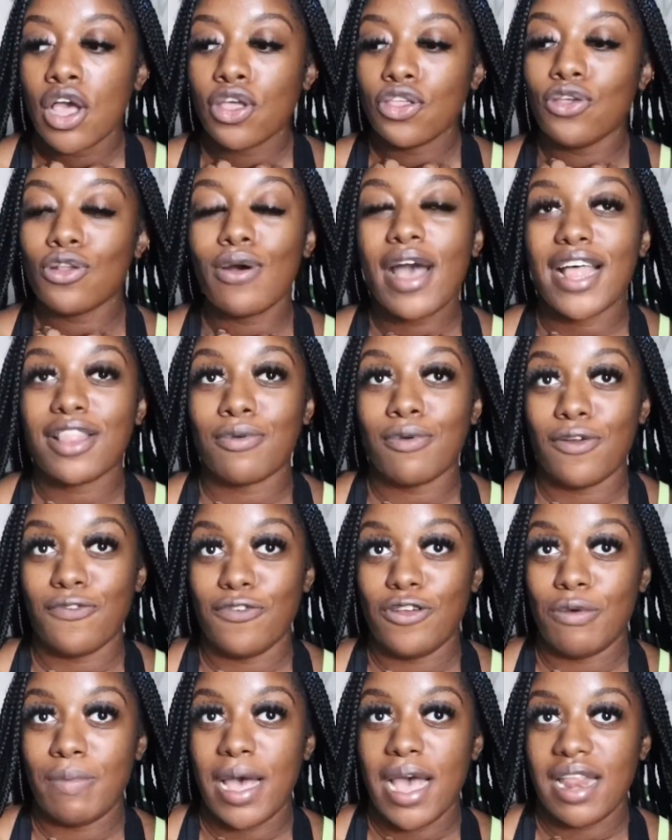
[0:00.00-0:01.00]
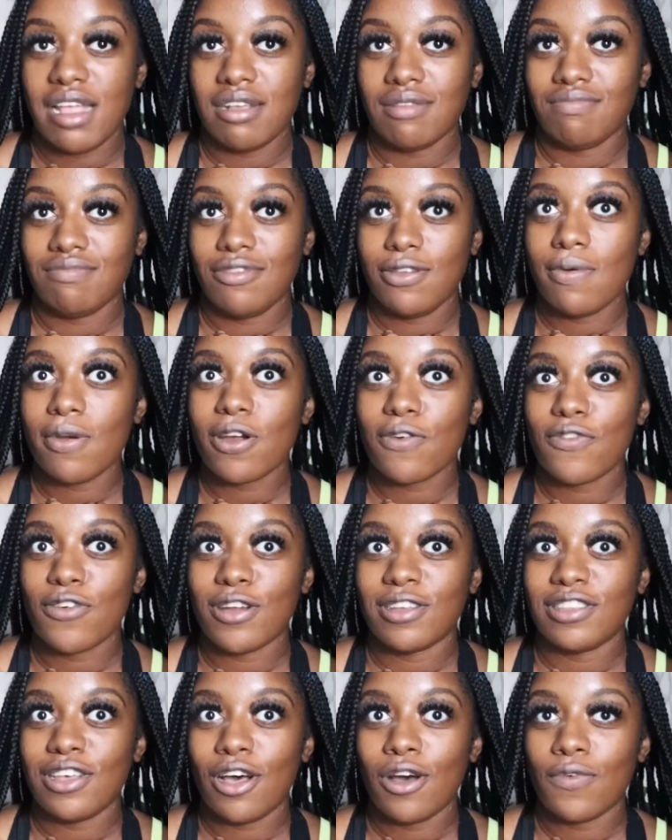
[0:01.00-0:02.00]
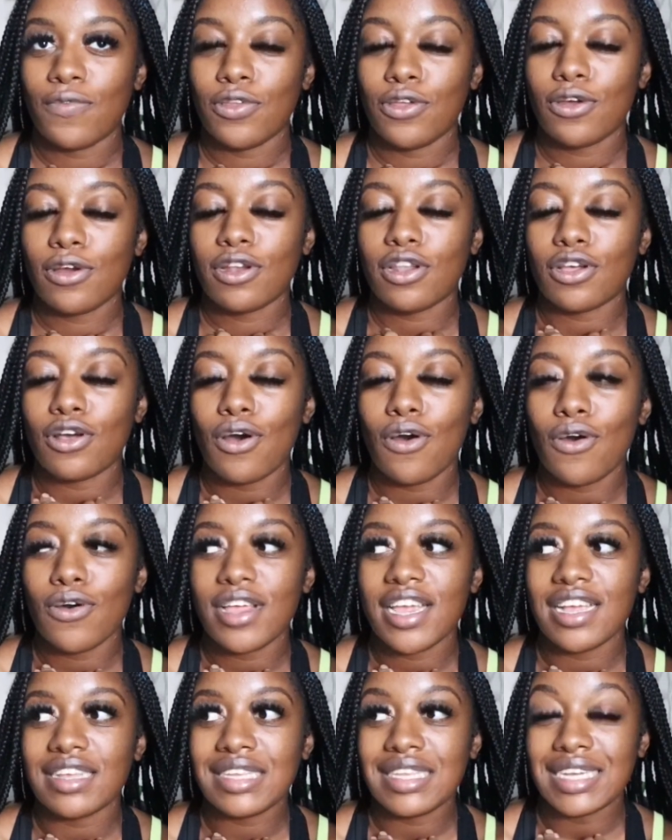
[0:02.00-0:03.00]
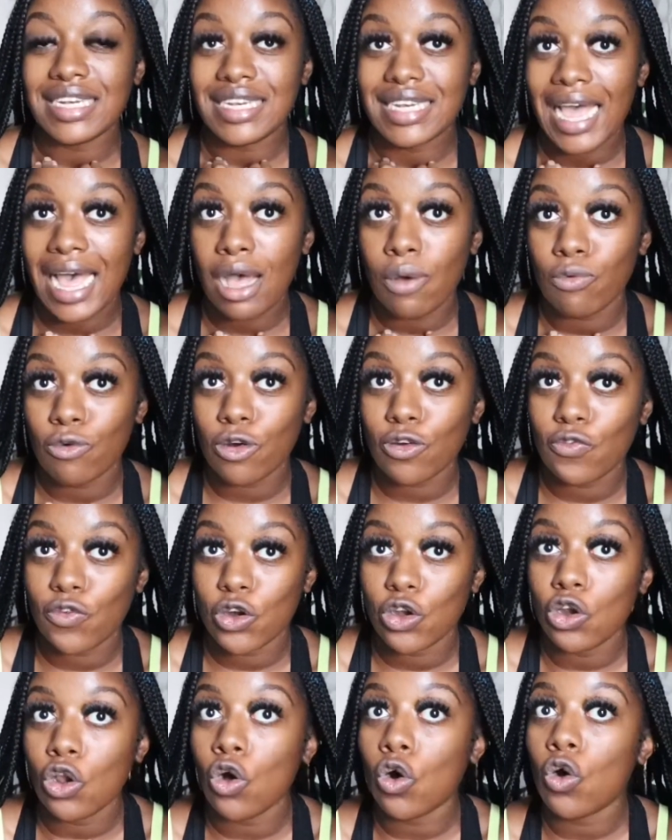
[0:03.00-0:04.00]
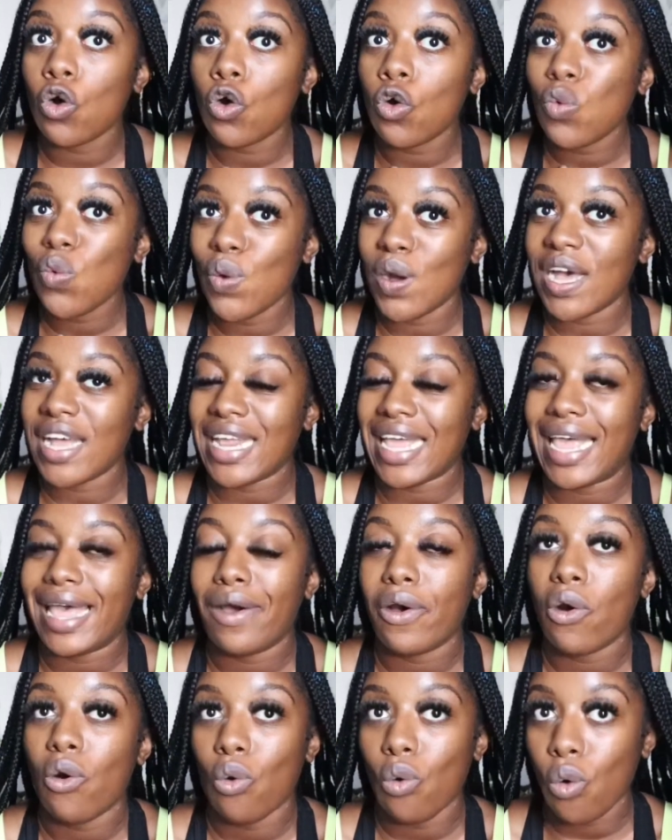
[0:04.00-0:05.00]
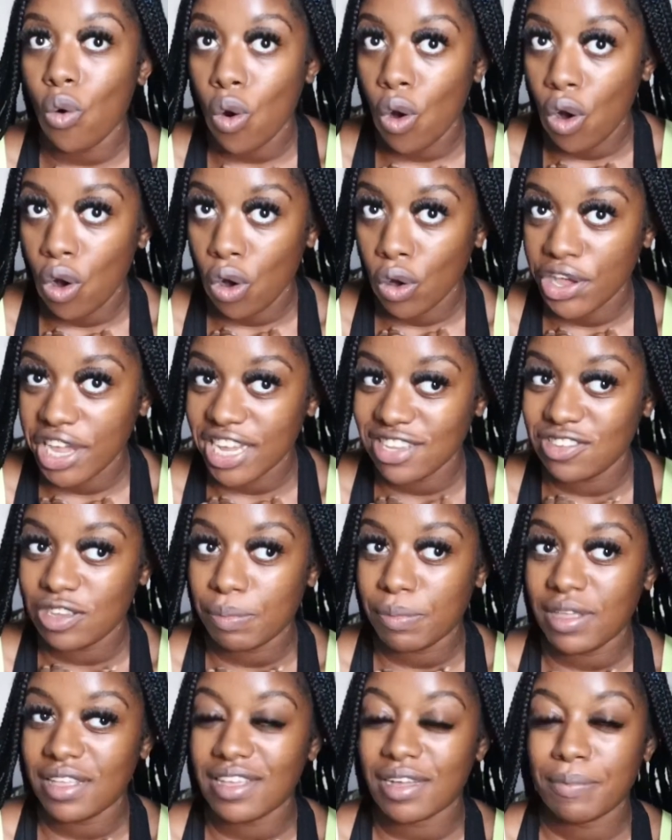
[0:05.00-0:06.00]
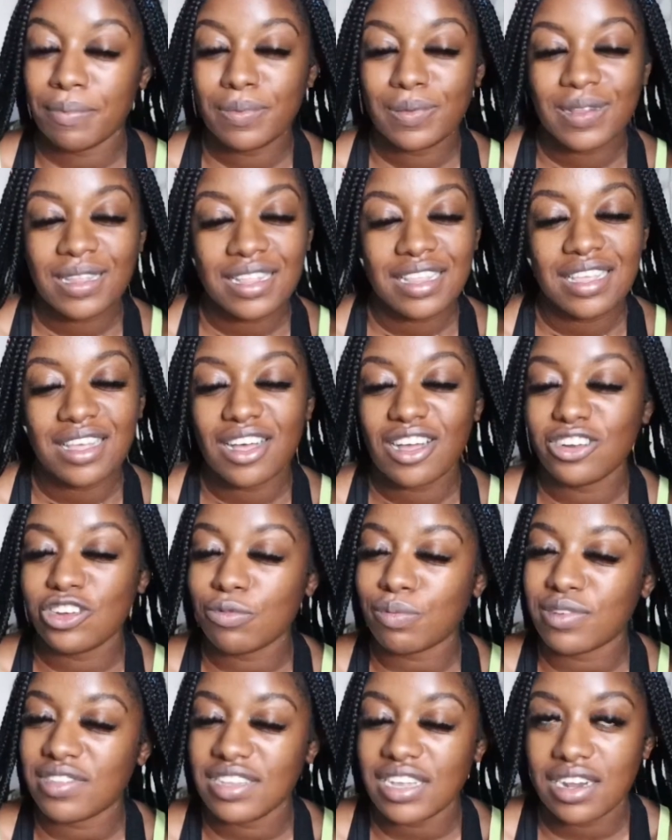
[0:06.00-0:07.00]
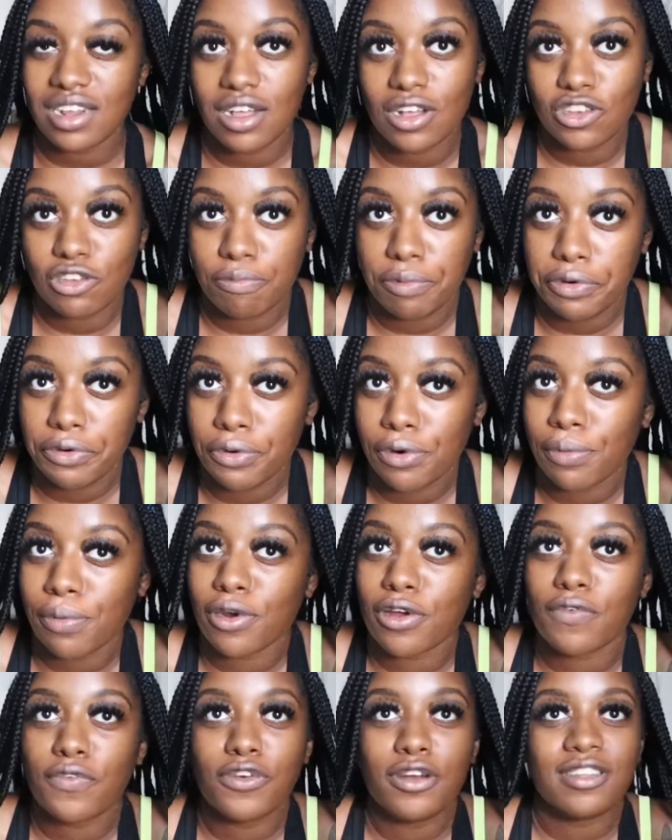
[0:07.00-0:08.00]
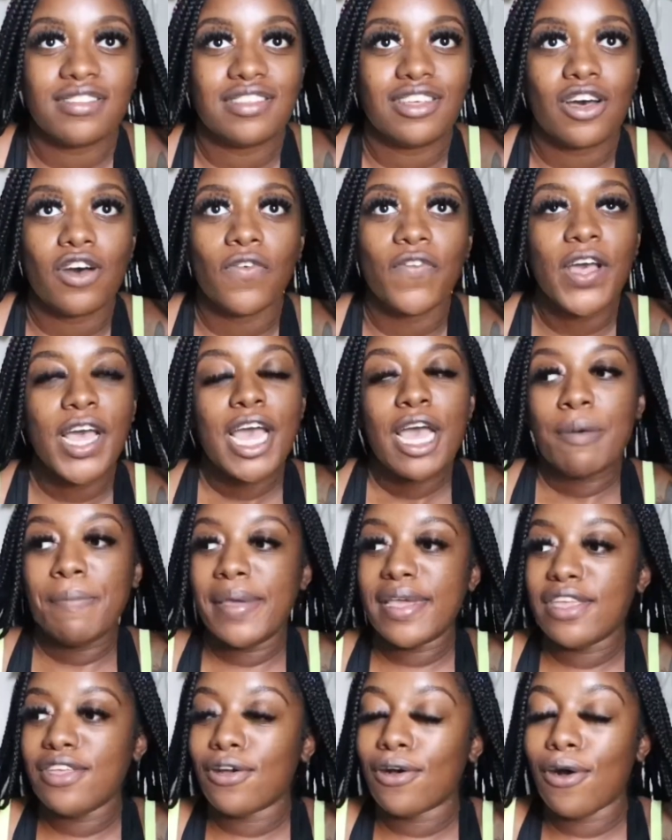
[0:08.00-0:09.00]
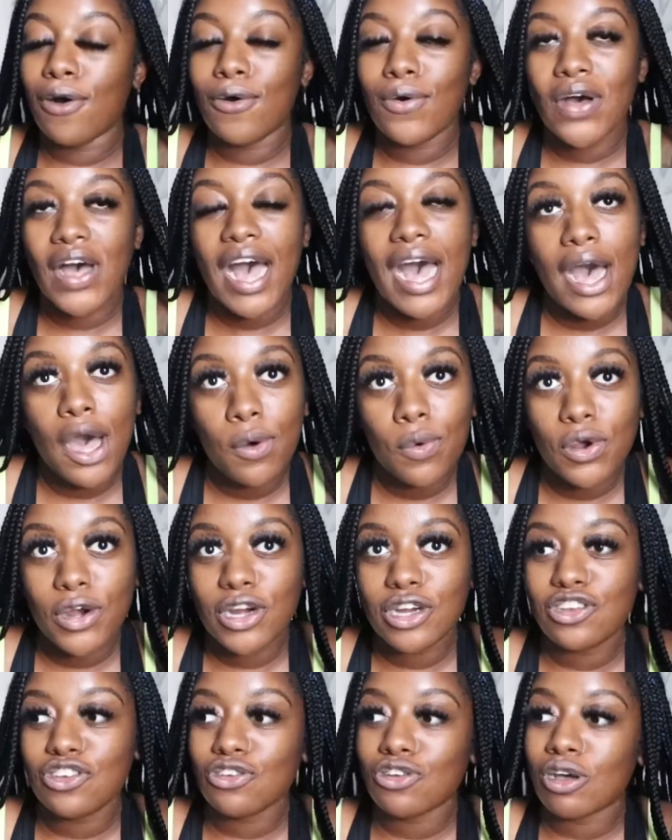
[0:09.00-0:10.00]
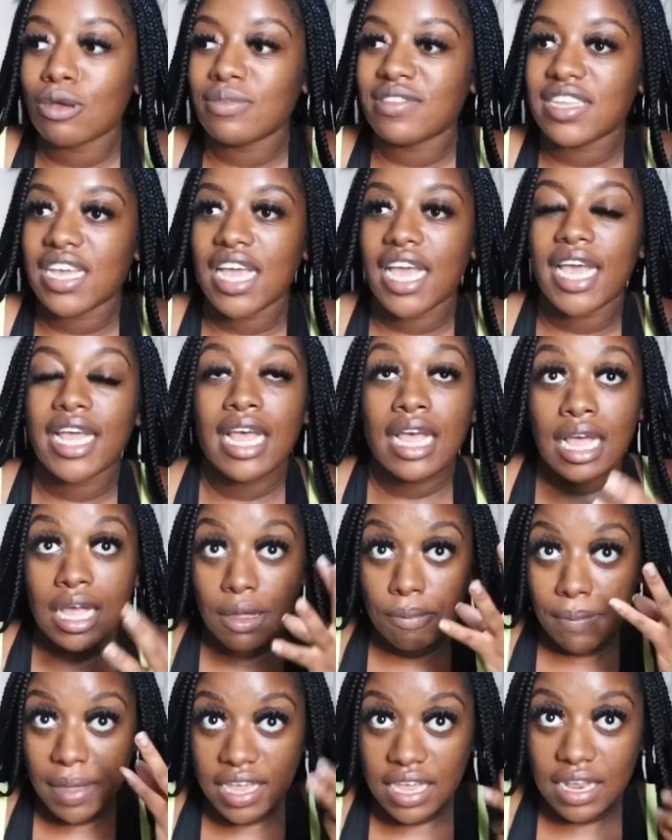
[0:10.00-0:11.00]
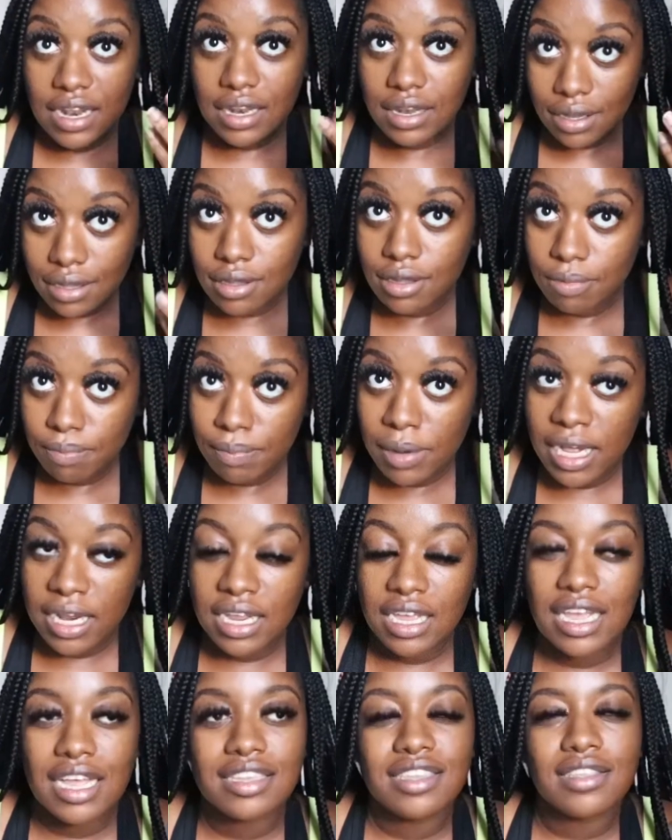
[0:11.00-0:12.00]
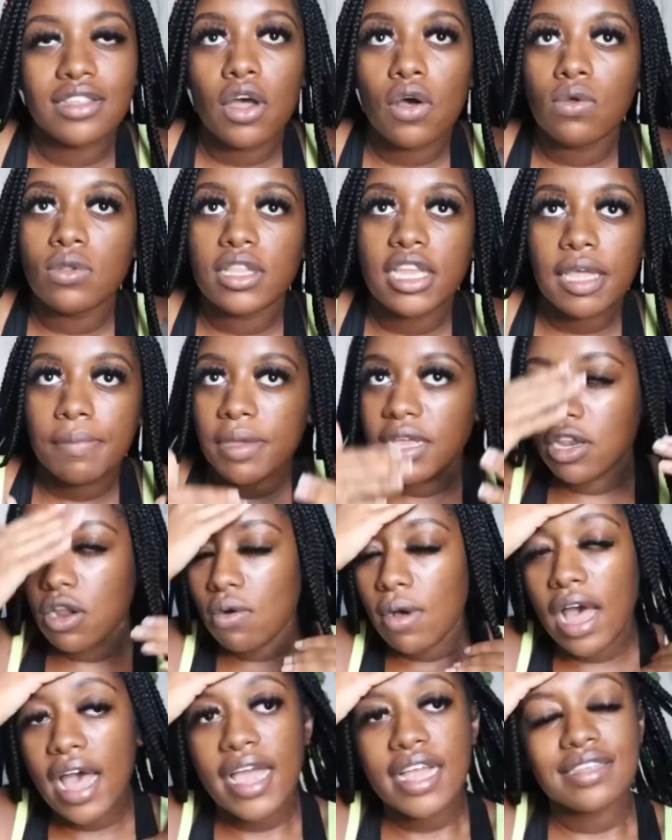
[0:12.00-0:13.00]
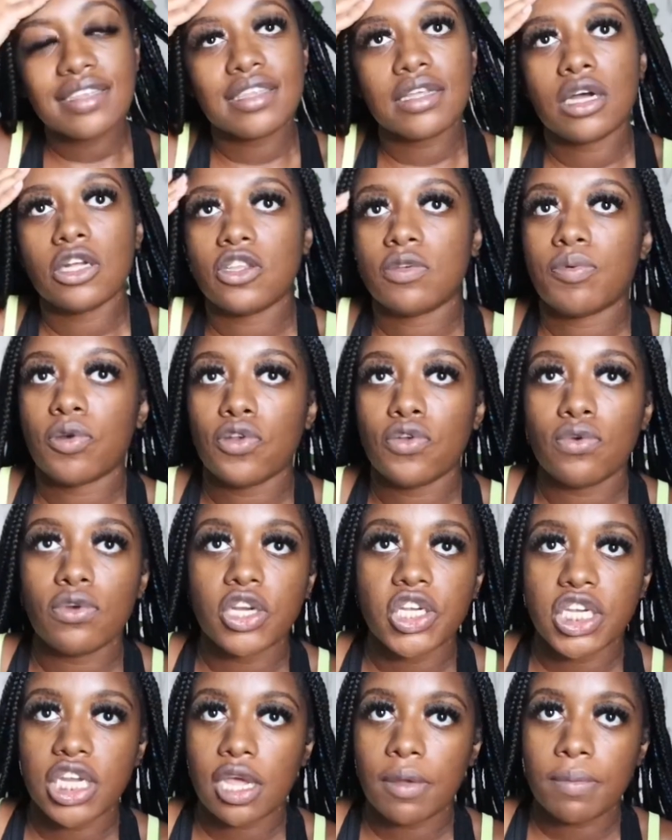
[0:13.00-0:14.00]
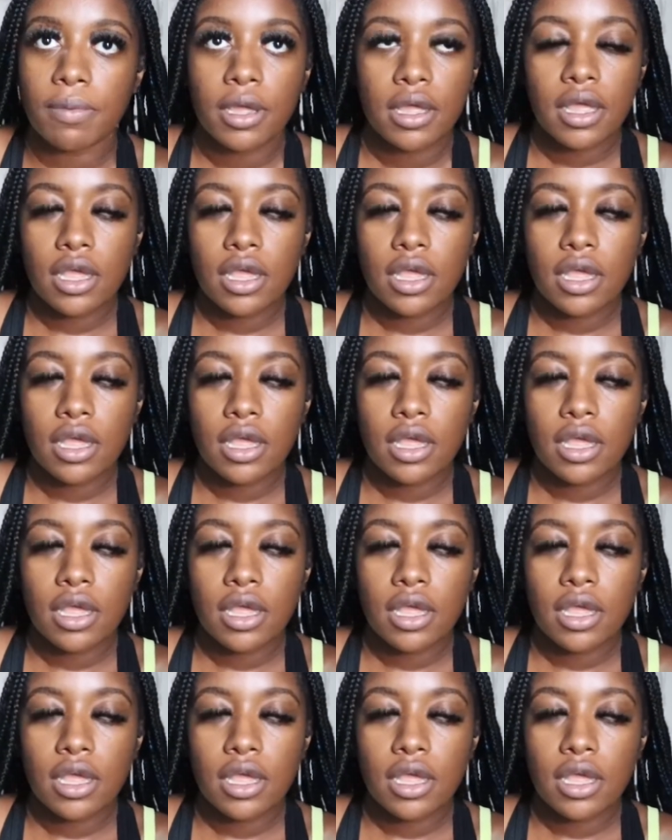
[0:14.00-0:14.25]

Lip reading: You don't have to work for nobody. You're working for yourself. The goal is to not work for no one at all and to be completely 100% an entrepreneur, working for yourself, making your own hours, you know what I'm saying, making money. It's no limit, no heights to entrepreneurship.